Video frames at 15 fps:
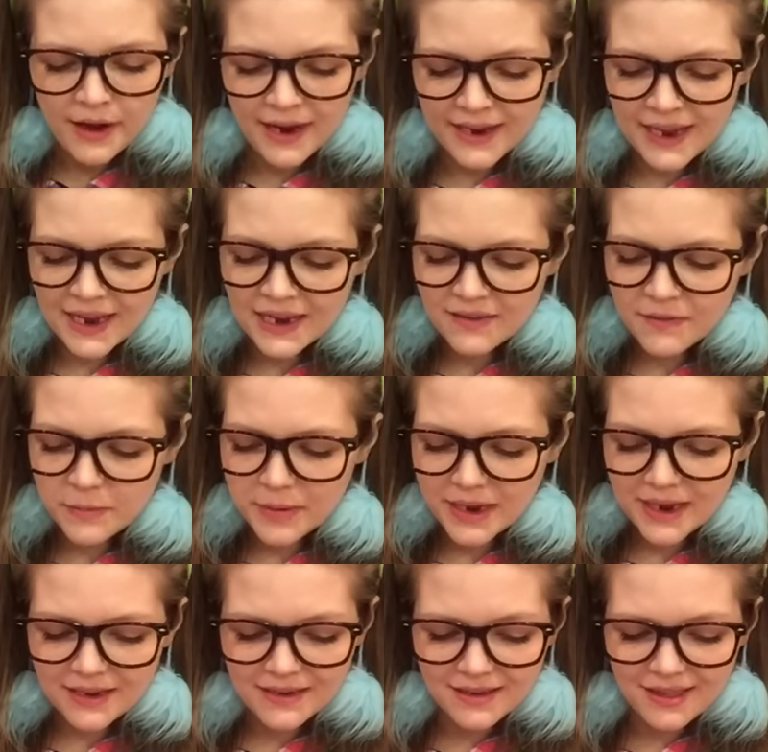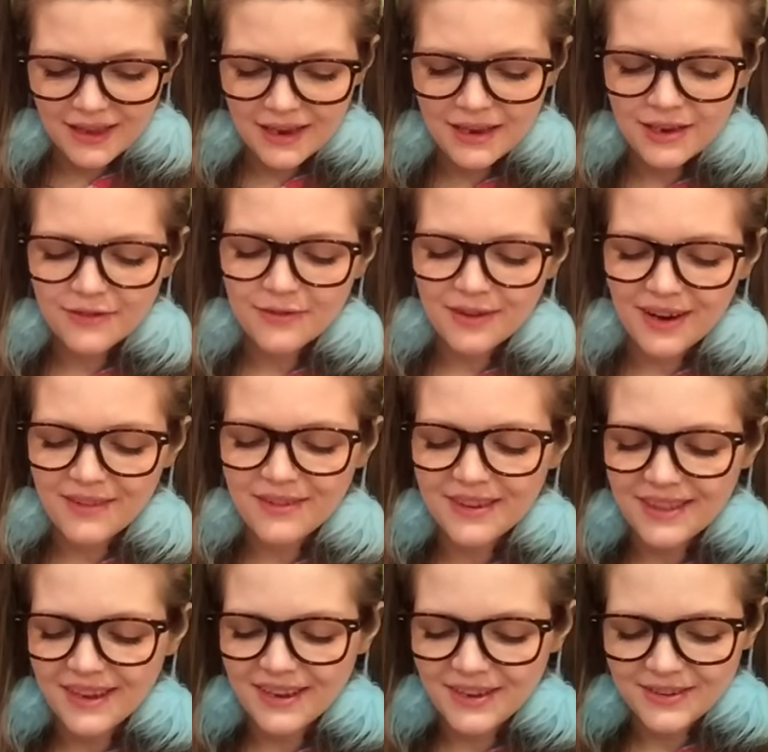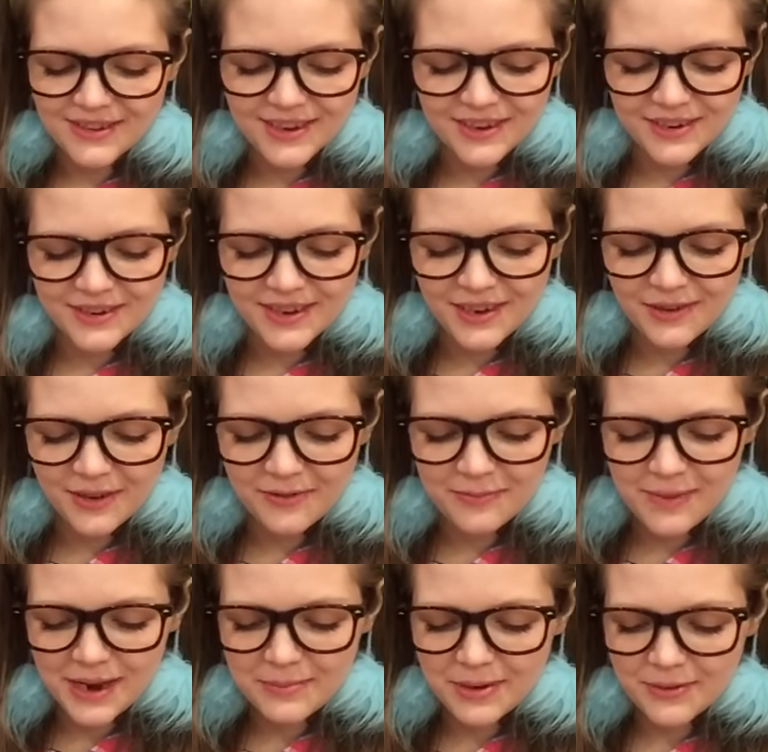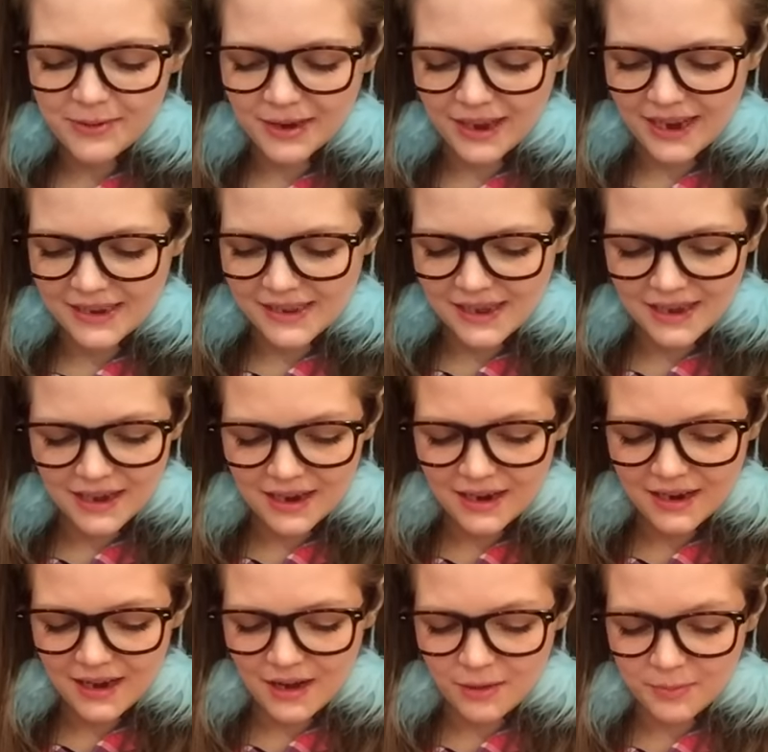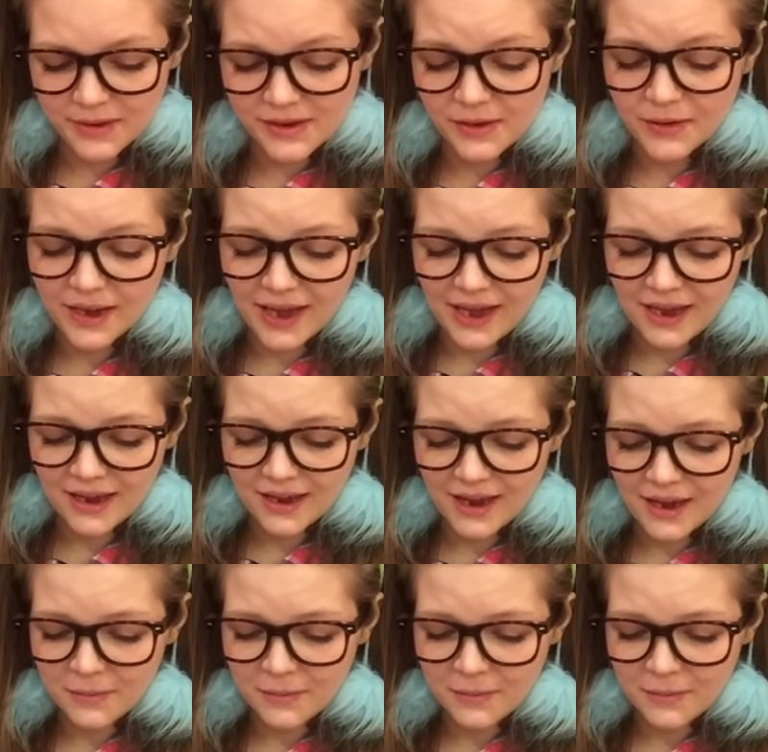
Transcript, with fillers: I can't even begin to thank you for everything you do. You have made me realize that getting help is okay.